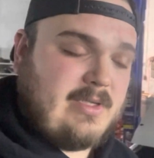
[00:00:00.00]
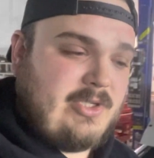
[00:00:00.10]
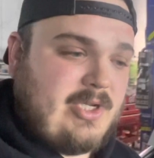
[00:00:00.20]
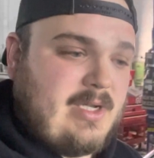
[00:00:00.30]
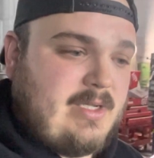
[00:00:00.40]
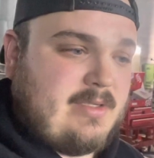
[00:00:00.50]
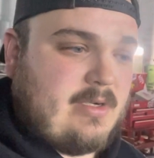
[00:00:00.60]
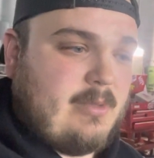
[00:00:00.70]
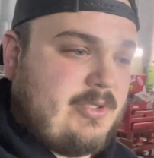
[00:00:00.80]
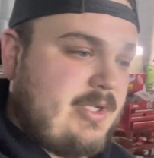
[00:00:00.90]
John,
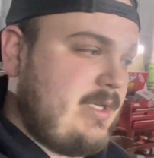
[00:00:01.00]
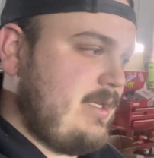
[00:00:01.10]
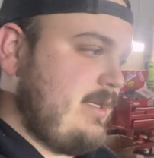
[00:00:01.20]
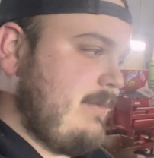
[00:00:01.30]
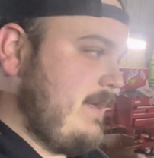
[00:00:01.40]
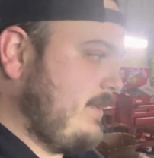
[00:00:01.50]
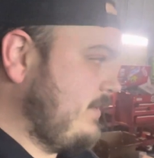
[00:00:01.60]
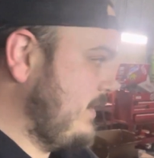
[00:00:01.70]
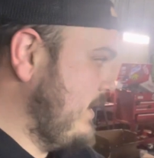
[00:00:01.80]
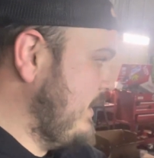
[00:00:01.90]
Turbo John,
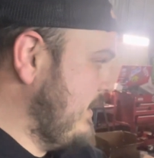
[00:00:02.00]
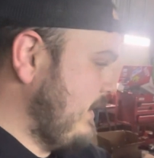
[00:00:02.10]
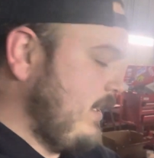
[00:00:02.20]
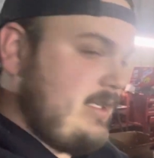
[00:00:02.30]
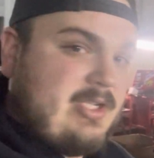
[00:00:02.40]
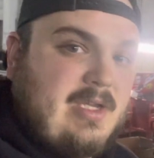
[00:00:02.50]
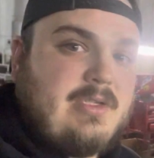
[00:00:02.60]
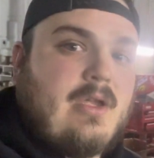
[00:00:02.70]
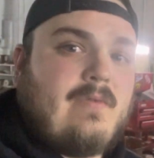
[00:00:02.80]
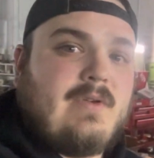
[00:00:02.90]
about getting
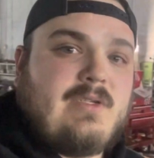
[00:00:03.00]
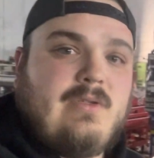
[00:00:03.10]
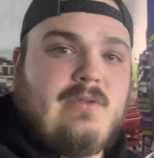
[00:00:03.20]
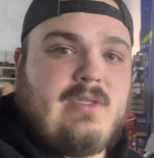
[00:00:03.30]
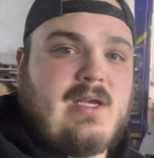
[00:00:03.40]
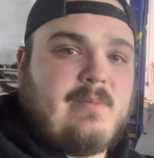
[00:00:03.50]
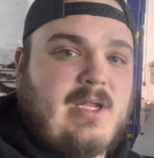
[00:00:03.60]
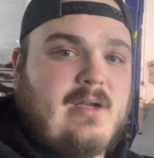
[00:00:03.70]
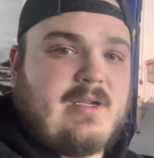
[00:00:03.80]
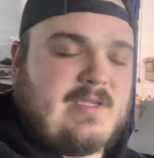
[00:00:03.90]
changed over to the
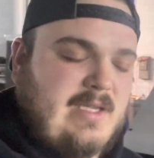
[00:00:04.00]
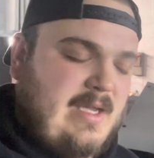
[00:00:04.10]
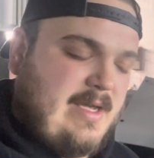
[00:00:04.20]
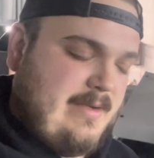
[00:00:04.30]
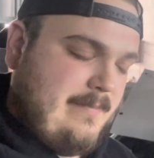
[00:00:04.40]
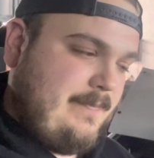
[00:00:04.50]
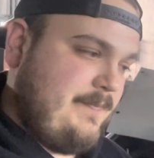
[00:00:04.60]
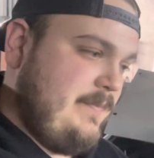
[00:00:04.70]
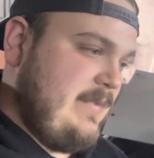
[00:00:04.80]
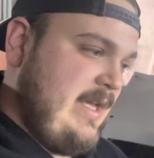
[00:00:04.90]
Dominator because he had
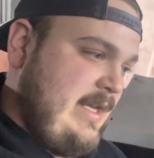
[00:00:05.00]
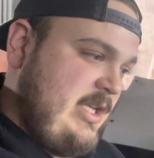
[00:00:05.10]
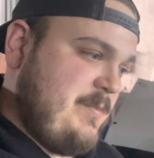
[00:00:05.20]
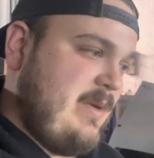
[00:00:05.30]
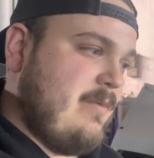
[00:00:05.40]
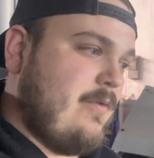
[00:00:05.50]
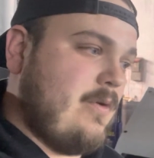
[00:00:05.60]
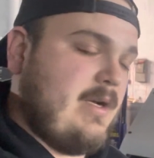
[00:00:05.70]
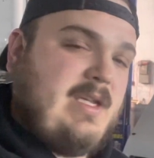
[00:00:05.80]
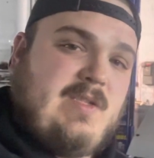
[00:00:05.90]
NHP
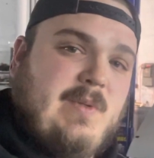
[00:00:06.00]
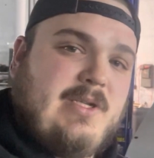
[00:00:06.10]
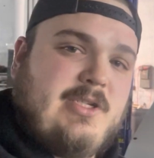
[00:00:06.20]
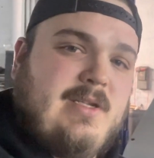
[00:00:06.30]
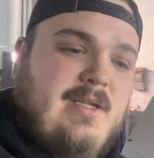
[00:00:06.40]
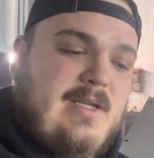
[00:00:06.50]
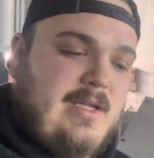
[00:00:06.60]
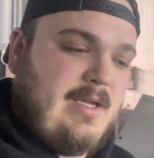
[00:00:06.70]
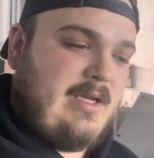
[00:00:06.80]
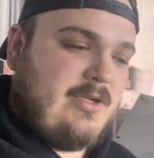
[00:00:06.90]
before and he switched,
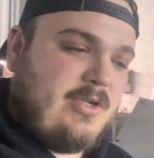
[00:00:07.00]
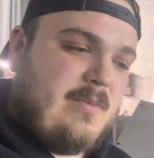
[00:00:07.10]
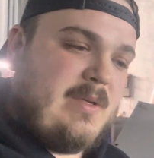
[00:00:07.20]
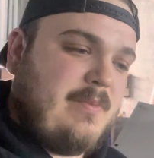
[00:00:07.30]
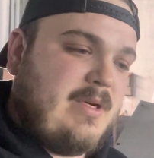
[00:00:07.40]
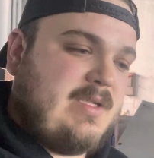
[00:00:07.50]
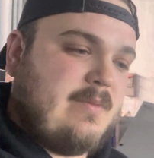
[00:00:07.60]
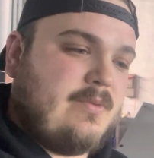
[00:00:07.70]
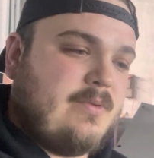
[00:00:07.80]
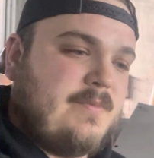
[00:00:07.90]
and it should be pretty
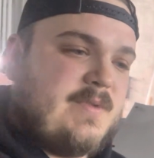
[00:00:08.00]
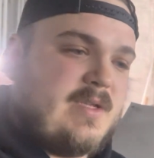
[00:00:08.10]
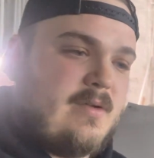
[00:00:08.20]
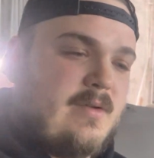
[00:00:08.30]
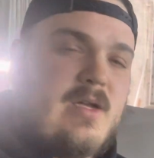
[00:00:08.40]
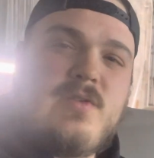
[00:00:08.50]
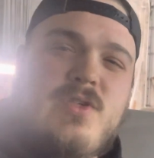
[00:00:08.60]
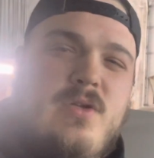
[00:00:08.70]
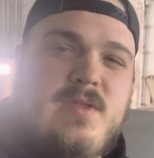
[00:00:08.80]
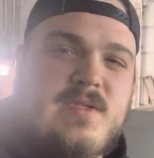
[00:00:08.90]
simple. So I'll
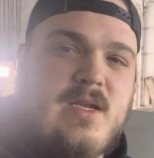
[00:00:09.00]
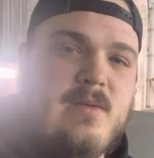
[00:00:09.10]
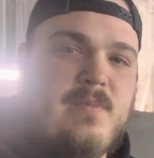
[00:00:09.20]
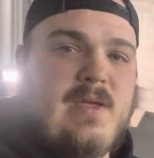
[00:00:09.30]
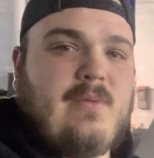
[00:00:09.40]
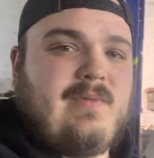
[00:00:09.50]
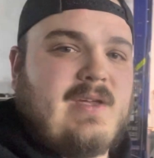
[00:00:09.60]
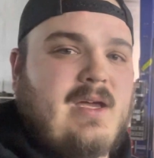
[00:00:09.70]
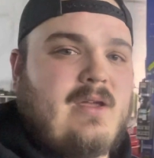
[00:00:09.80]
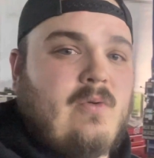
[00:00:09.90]
show you the setup that we've
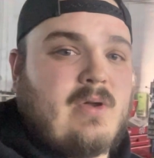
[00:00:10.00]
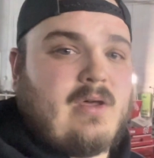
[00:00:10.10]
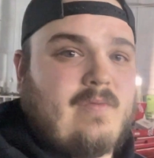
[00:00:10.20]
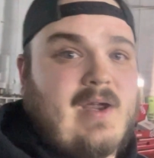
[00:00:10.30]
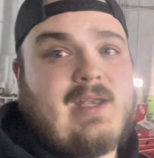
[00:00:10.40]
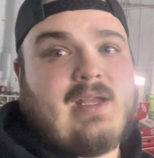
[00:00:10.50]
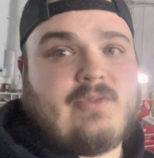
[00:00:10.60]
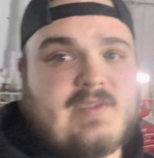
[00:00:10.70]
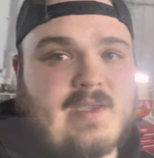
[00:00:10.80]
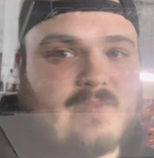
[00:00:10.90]
got going on right now in
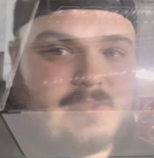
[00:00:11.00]
the Zephyr.